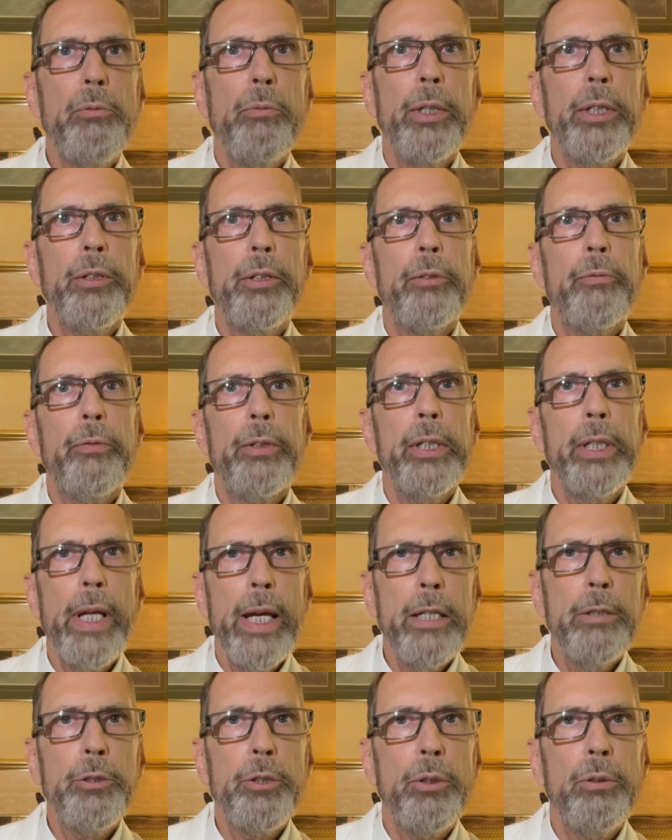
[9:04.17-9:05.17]
with the
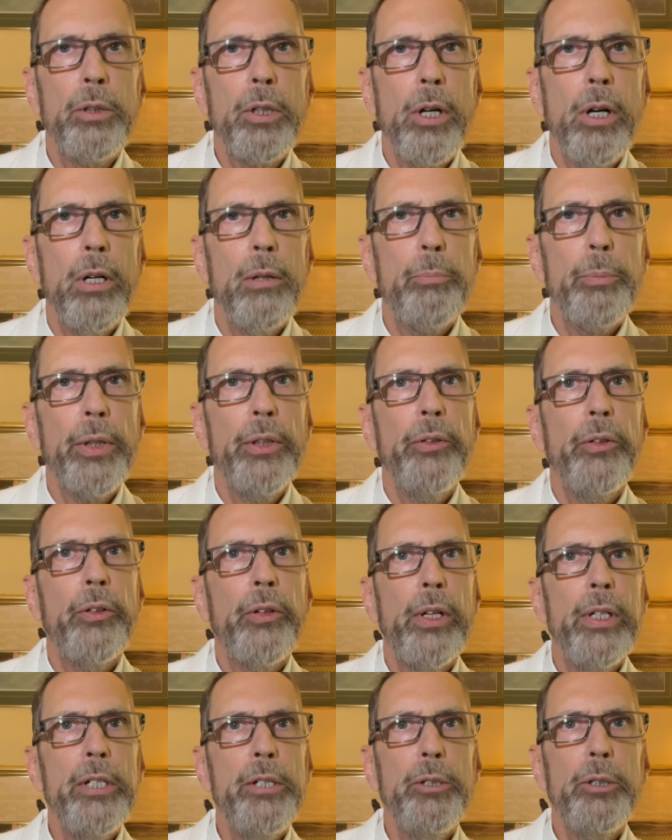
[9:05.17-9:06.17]
financial
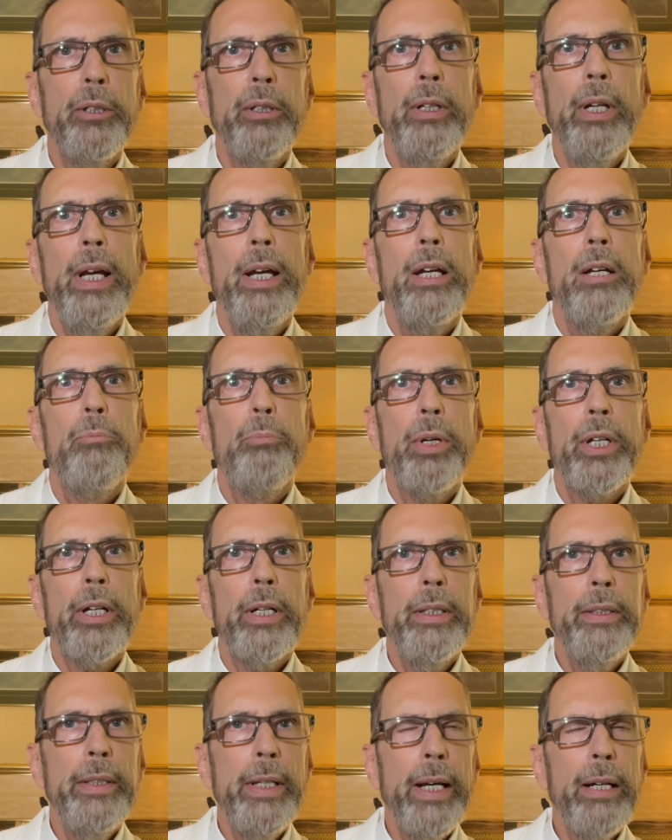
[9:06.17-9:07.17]
compensation, but
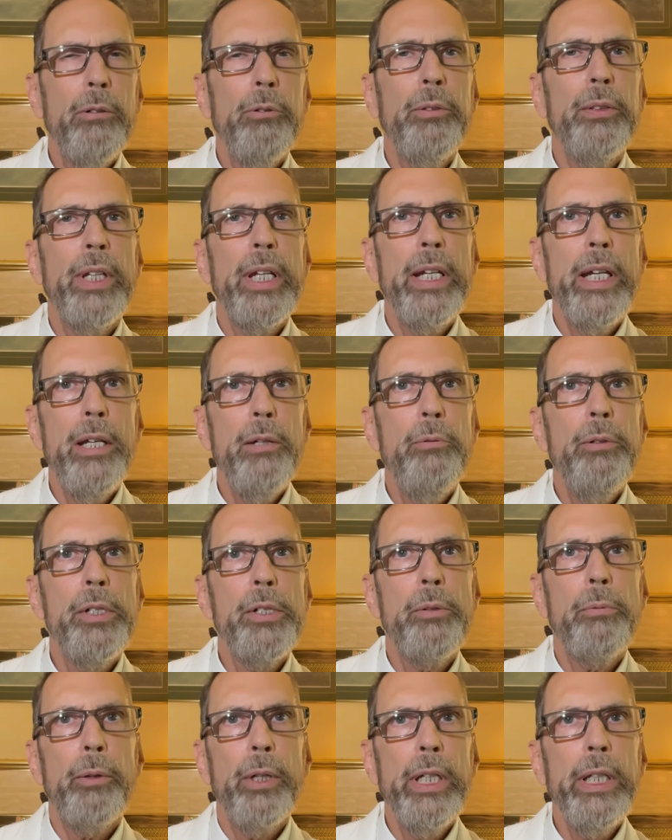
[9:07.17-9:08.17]
I doubt that he was
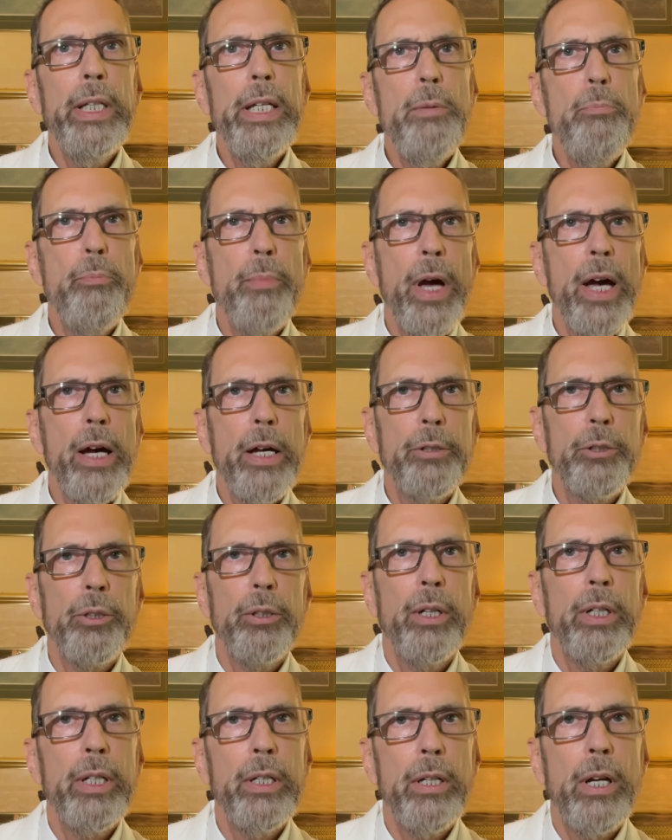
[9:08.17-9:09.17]
really
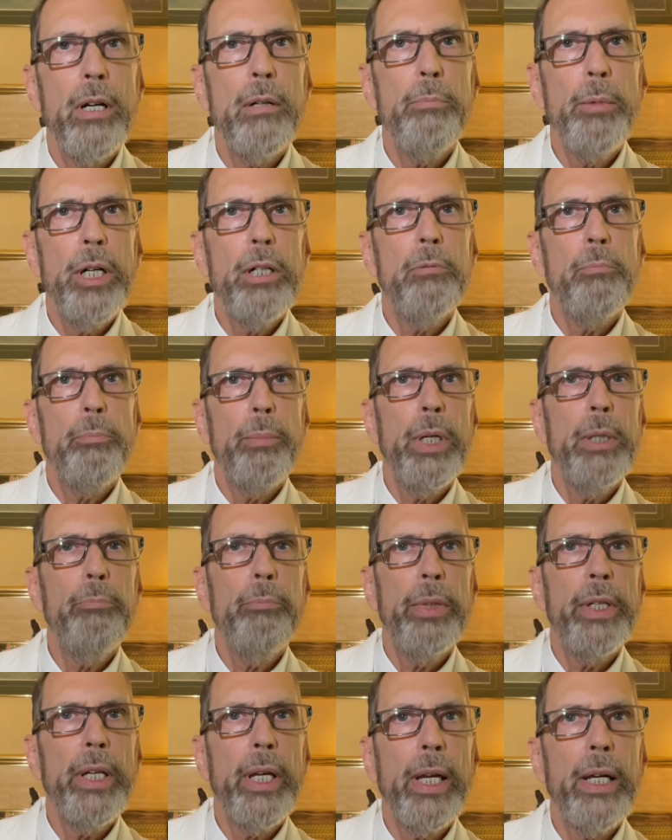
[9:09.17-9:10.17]
passionate about
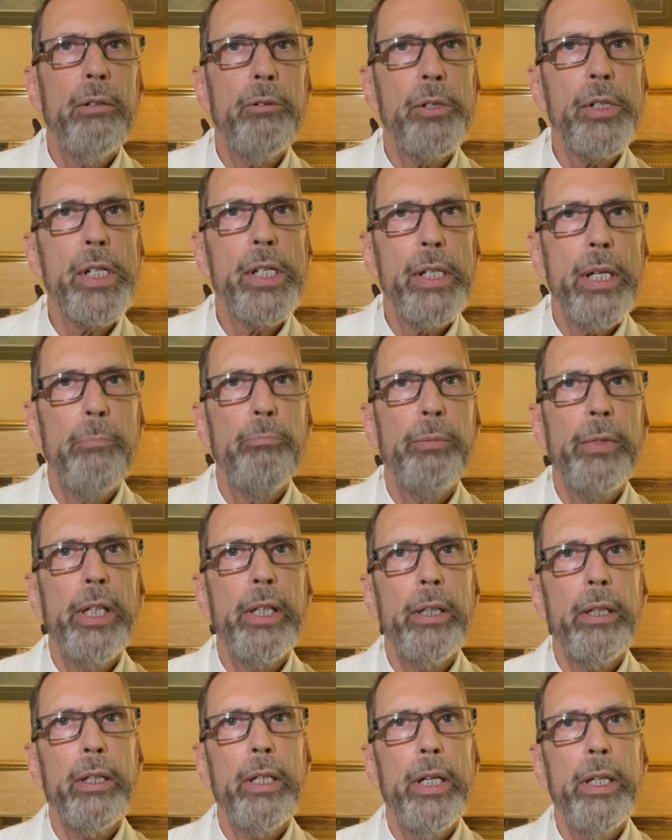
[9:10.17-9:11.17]
pumping out
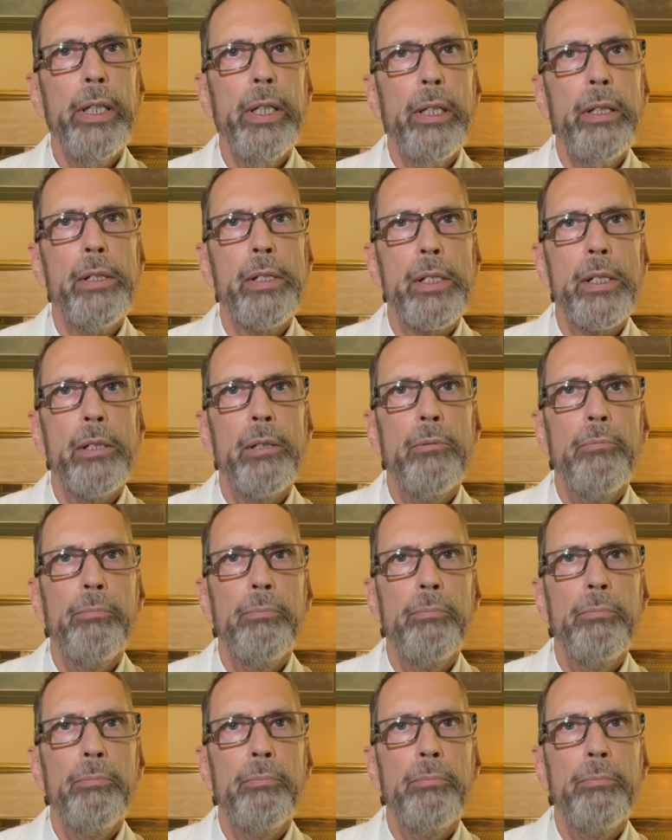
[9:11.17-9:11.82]
septic tanks.